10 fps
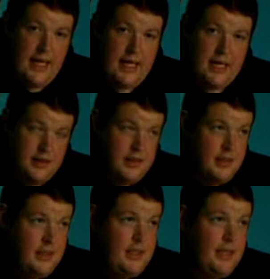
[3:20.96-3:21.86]
nan,
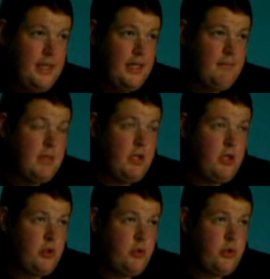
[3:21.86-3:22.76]
um,
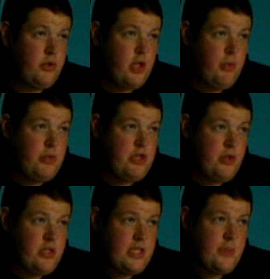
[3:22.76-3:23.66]
who took the
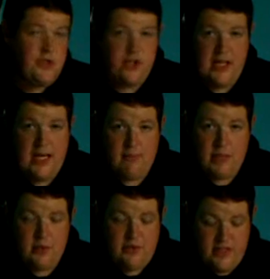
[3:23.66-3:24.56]
opportunity when she came
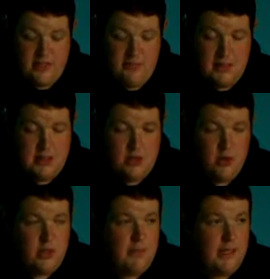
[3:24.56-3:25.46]
round to visit me to
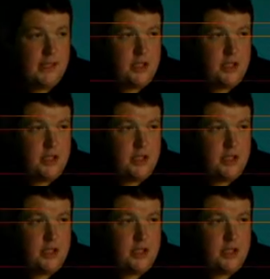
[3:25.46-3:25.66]
look at my